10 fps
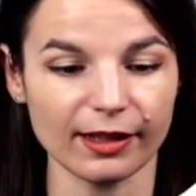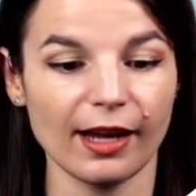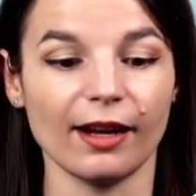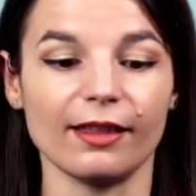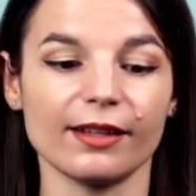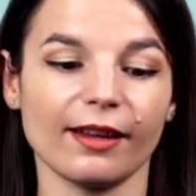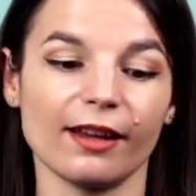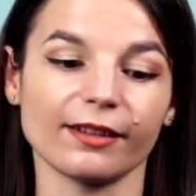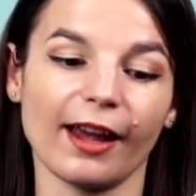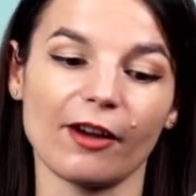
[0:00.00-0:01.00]
In this case, I
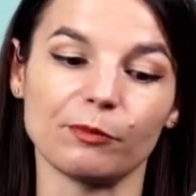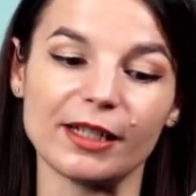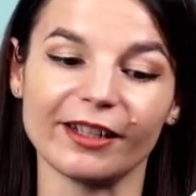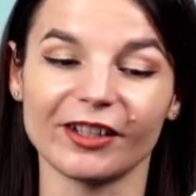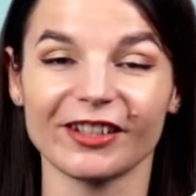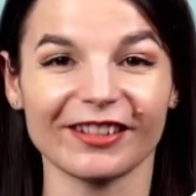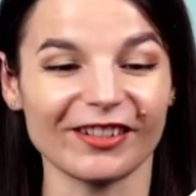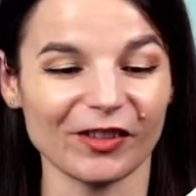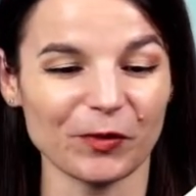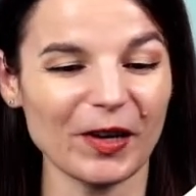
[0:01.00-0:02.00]
have Beginner
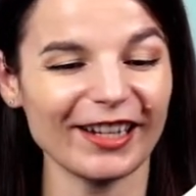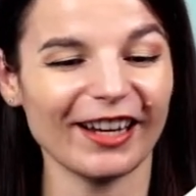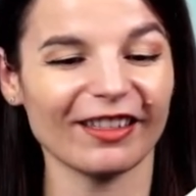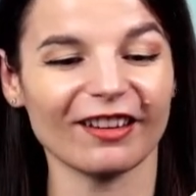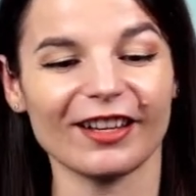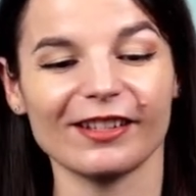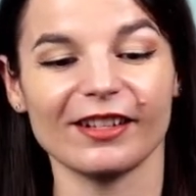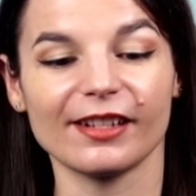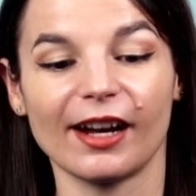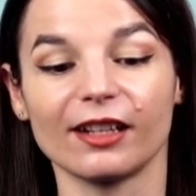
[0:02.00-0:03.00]
Season 1, and the lesson
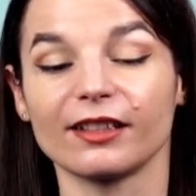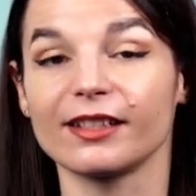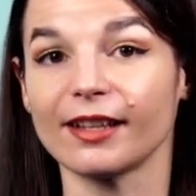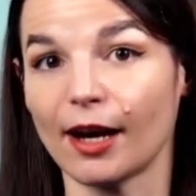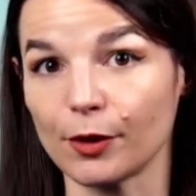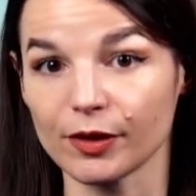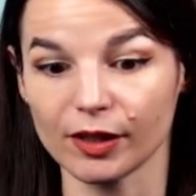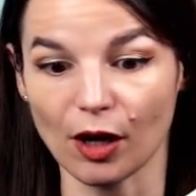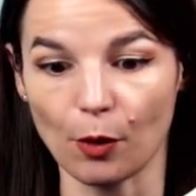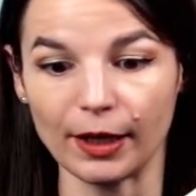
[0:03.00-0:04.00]
title is How's It
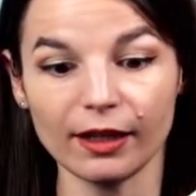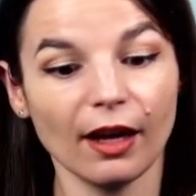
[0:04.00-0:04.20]
Going?